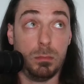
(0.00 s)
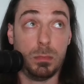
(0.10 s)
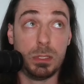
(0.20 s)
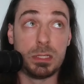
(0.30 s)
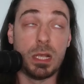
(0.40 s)

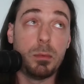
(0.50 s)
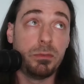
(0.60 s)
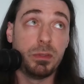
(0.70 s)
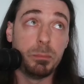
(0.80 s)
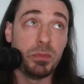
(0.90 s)
some
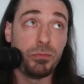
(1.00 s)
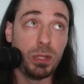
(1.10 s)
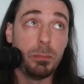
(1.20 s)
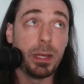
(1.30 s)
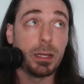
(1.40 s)
of the big
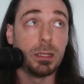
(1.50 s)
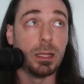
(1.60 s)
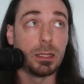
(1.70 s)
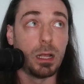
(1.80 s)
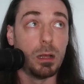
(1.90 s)
feedback
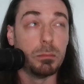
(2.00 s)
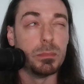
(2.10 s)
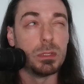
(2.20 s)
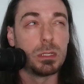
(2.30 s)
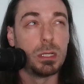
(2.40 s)
that
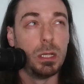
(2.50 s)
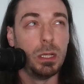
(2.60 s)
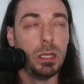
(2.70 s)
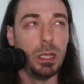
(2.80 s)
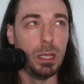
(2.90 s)
comes
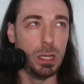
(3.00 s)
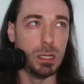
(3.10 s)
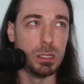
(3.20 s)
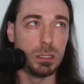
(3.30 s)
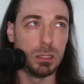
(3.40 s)

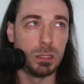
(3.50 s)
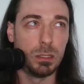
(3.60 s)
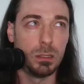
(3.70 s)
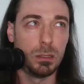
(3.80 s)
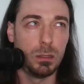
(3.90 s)
is
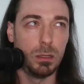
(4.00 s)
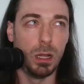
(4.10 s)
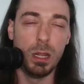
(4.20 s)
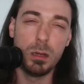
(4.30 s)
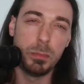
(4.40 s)

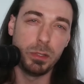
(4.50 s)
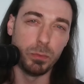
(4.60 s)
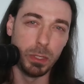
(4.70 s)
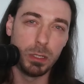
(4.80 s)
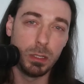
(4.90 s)
a little bit
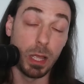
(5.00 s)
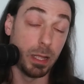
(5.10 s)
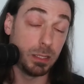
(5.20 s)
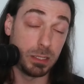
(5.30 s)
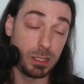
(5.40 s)
weird. I
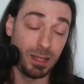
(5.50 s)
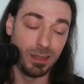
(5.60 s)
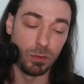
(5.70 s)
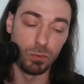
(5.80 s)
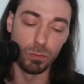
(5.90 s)

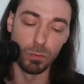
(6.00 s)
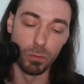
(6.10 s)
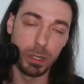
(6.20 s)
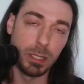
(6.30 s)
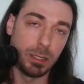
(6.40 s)
understand
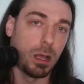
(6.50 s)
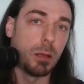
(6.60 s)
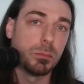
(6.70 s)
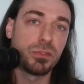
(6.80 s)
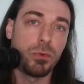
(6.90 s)
where it
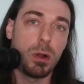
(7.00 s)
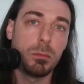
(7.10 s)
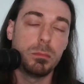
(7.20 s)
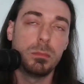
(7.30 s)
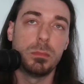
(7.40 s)
comes
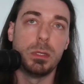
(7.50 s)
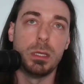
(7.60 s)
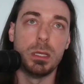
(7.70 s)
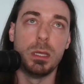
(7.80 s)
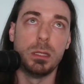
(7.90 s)
from.
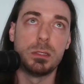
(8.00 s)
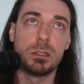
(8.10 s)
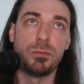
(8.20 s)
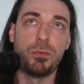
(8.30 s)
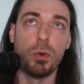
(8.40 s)

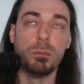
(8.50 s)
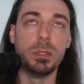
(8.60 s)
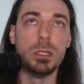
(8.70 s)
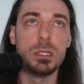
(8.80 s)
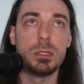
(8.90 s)
It's from
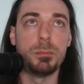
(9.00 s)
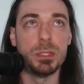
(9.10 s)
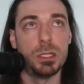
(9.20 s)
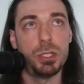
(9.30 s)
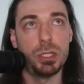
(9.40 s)
this
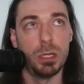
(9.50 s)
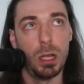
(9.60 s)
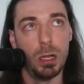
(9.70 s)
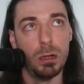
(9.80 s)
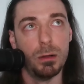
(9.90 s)
position
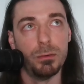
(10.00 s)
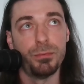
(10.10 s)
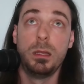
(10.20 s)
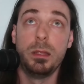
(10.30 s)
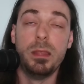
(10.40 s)

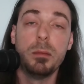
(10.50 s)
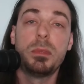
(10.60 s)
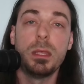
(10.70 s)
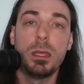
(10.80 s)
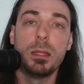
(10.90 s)
of them
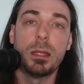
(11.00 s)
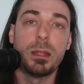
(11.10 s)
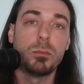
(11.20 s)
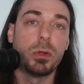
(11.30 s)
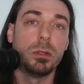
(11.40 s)
thinking that
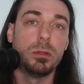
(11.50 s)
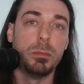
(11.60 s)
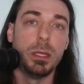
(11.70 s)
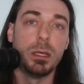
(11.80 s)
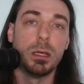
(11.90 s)
I'm trying to
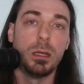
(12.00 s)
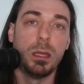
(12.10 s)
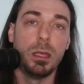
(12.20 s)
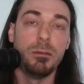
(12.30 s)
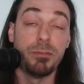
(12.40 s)
make
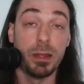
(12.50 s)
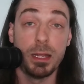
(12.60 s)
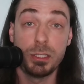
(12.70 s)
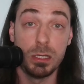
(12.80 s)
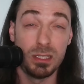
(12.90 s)
a
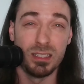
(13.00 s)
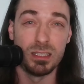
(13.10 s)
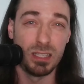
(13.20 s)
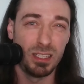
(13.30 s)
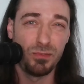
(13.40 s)
financially
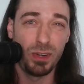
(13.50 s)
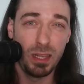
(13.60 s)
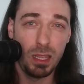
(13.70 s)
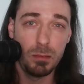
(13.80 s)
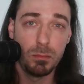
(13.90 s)
successful
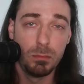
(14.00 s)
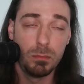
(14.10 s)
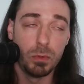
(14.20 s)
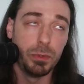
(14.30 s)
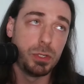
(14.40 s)
game,
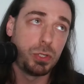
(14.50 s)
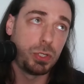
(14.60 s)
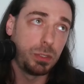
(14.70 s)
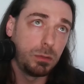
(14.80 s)
which